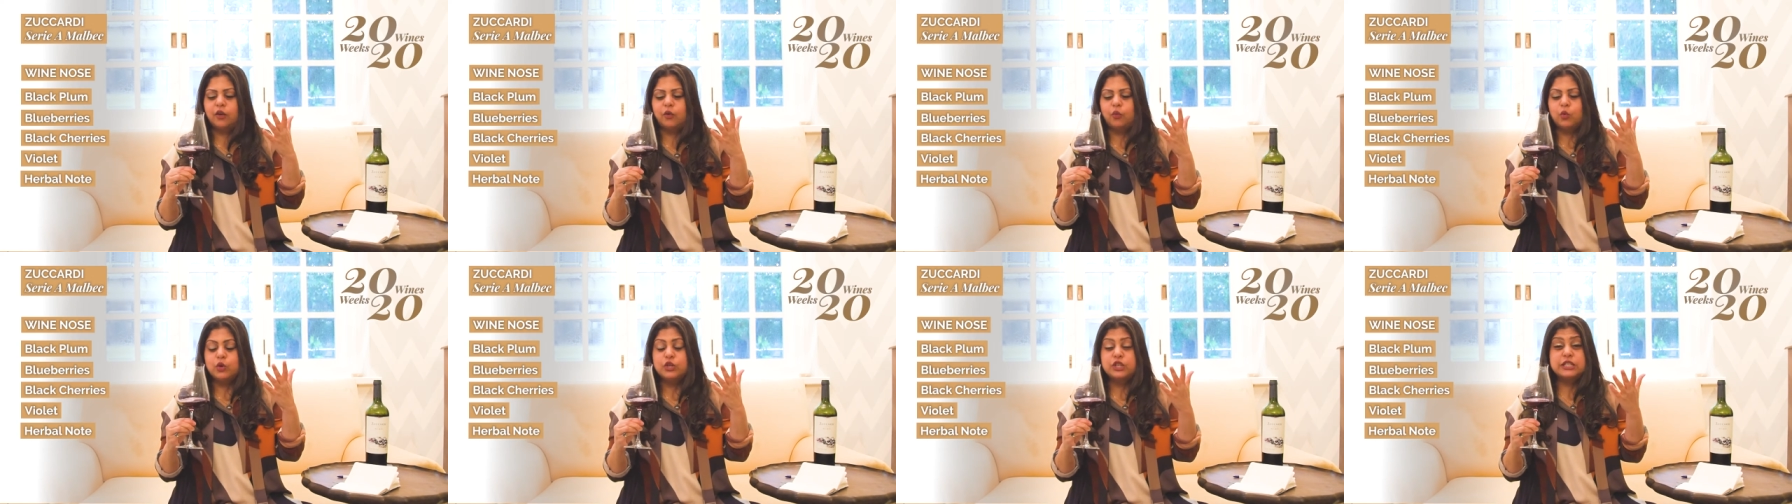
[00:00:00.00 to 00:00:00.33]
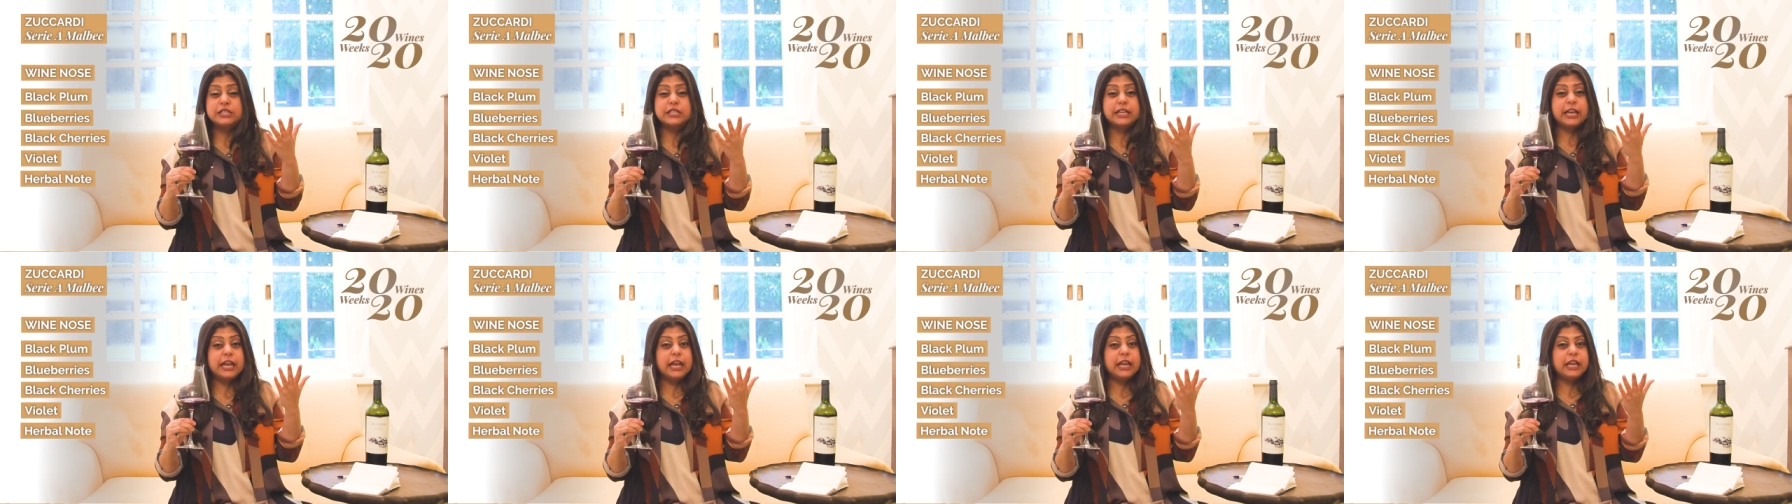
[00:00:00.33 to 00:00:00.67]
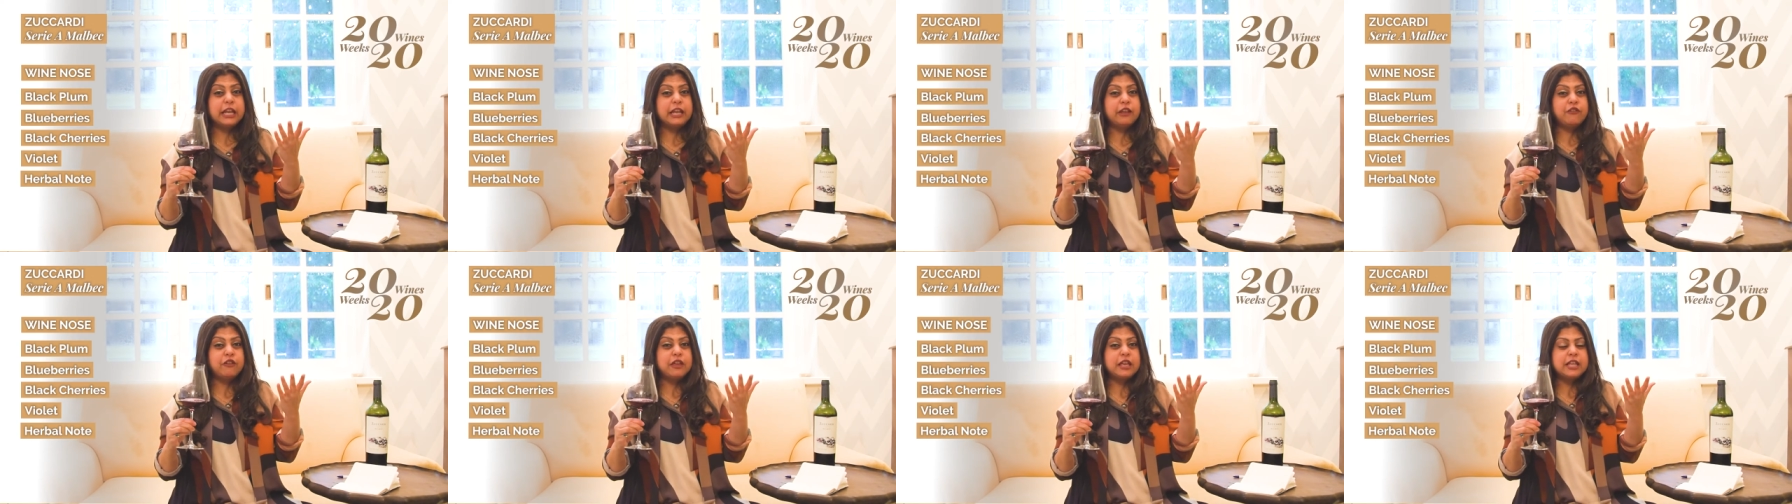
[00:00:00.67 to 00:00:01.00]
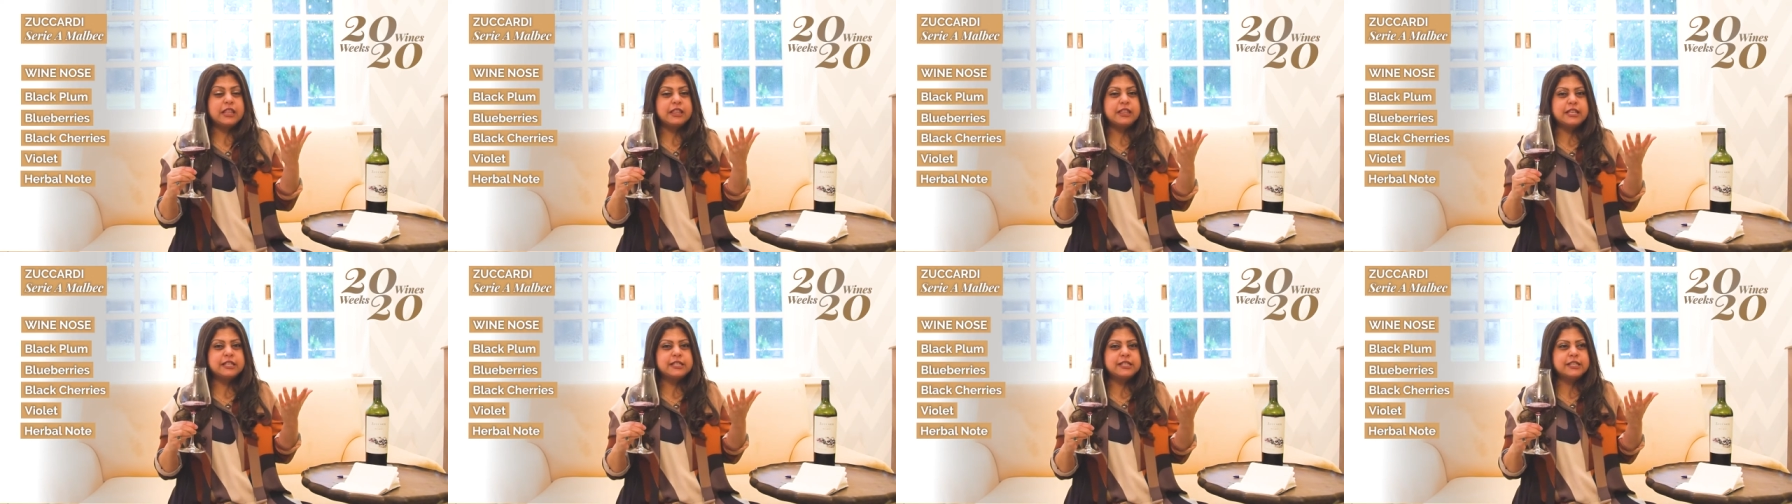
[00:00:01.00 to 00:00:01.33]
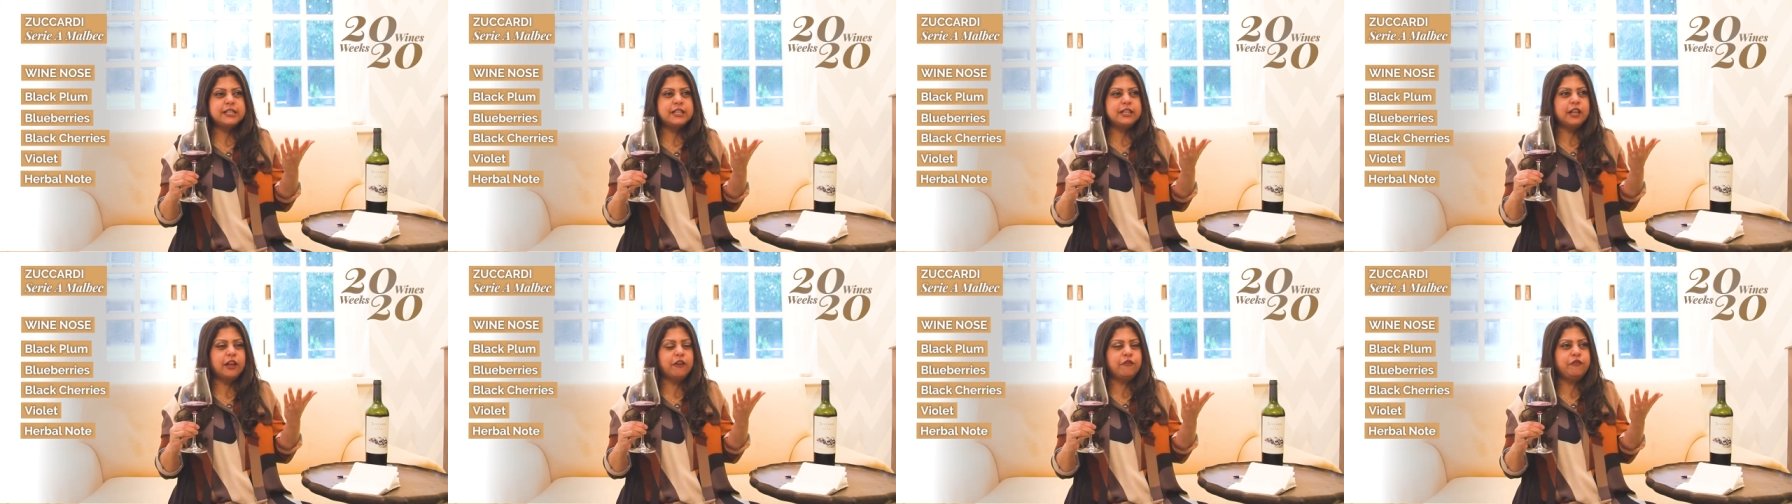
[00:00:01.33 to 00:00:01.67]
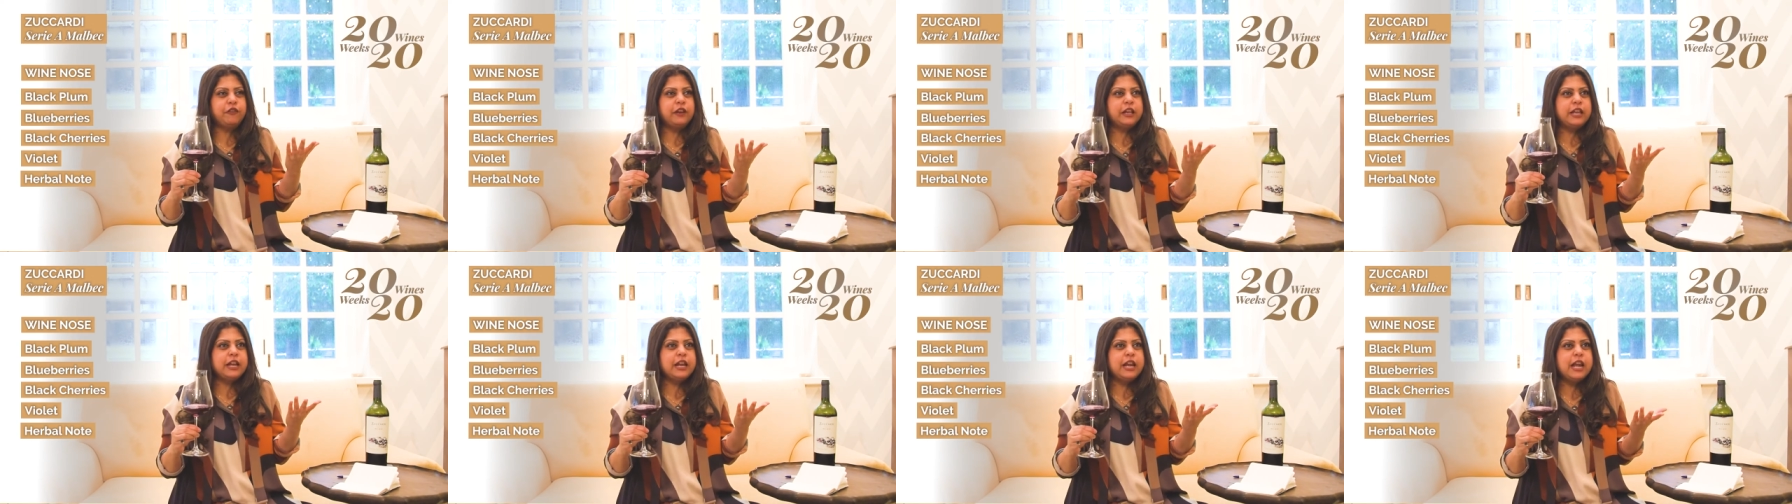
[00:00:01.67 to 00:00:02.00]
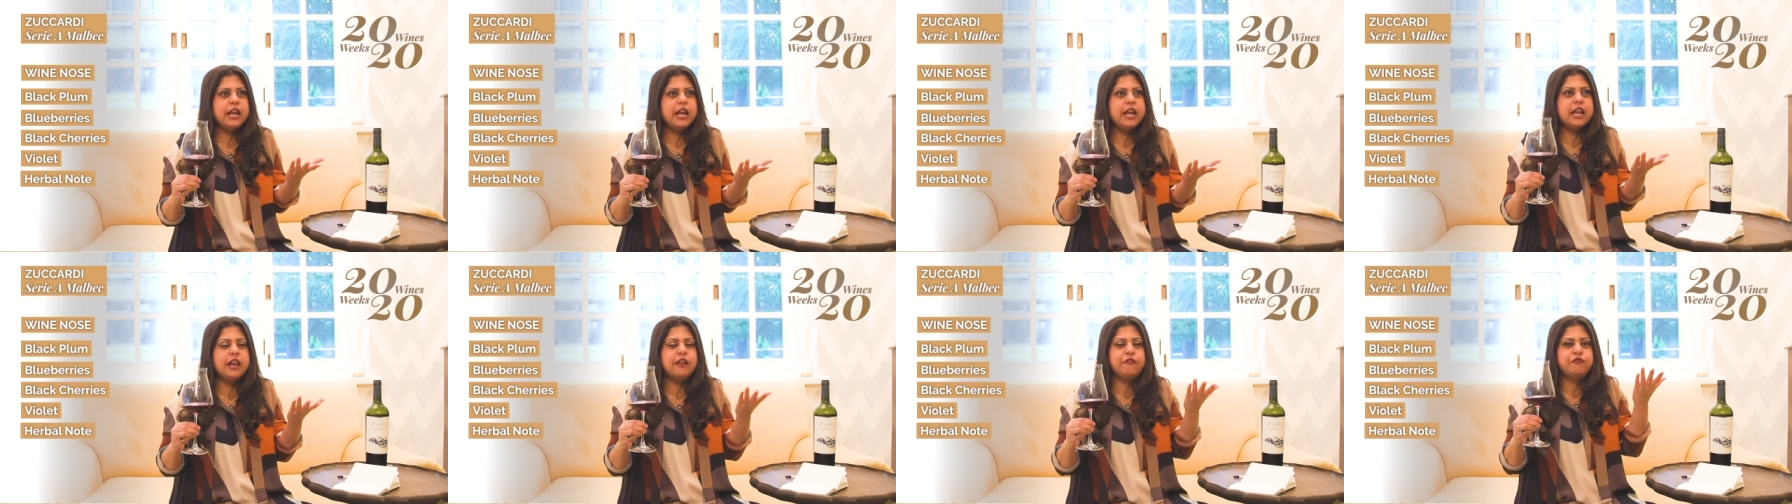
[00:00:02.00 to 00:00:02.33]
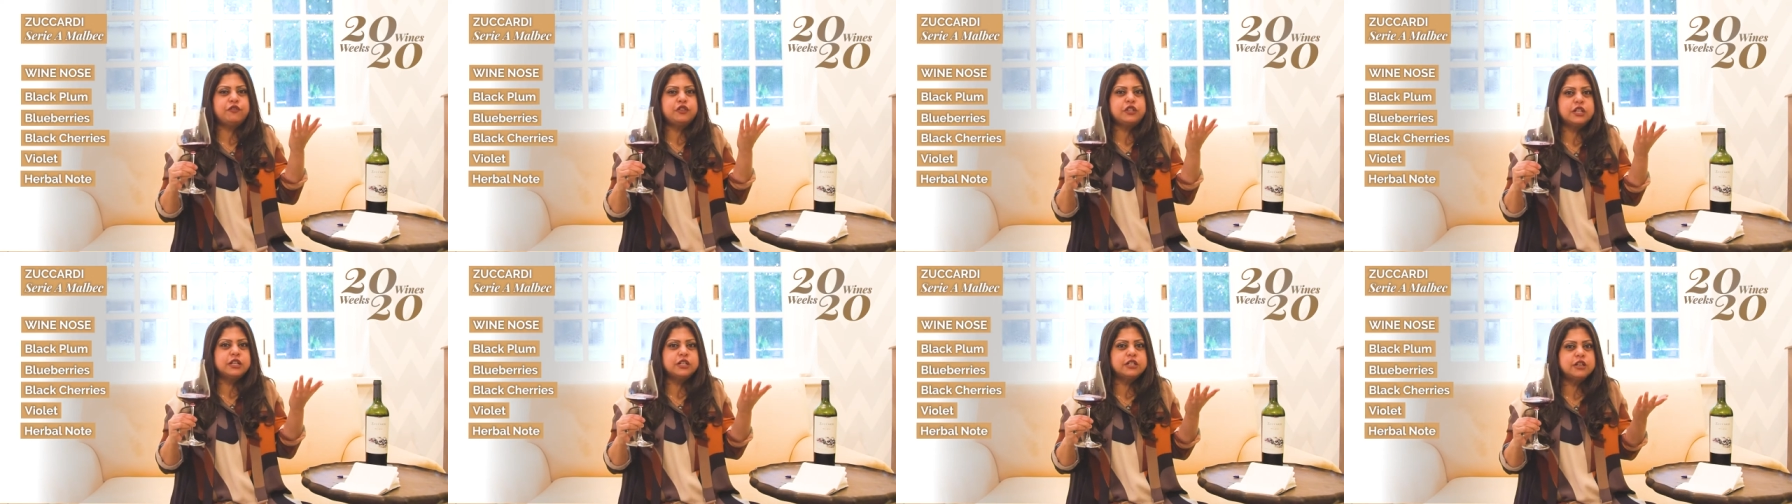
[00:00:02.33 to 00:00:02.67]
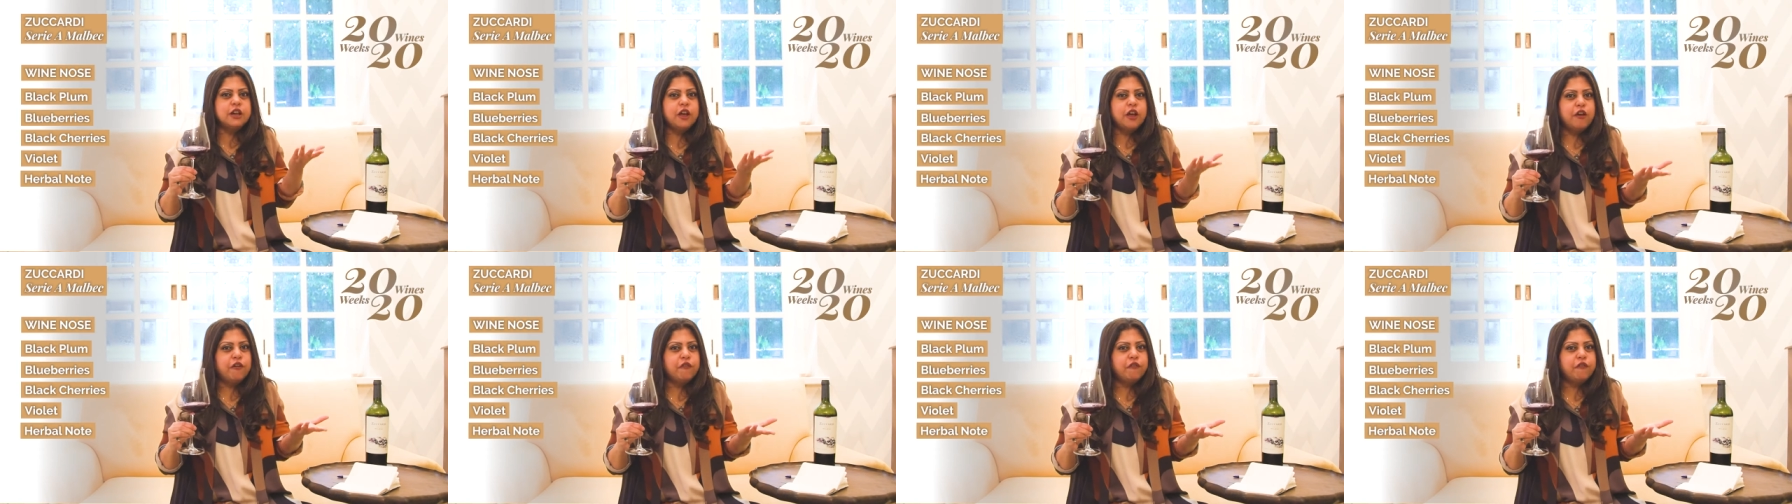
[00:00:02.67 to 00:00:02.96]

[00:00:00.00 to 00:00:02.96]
which is again giving it this lovely lifted,